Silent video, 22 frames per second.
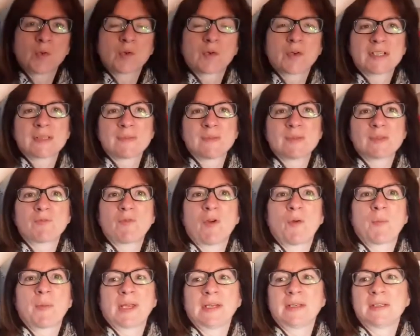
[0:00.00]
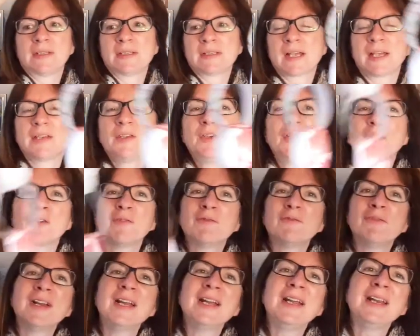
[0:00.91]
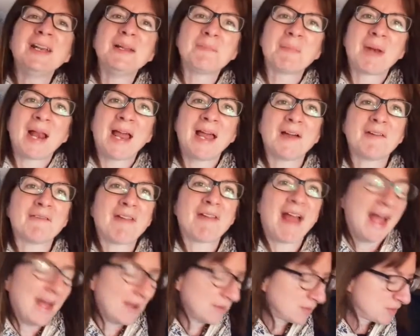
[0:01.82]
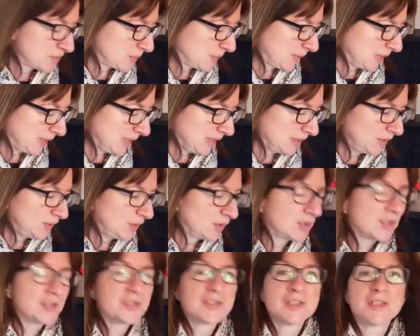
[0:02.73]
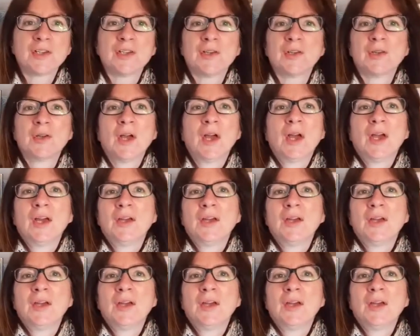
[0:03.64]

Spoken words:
the Christmas robins. And you can really play around with it. You could do,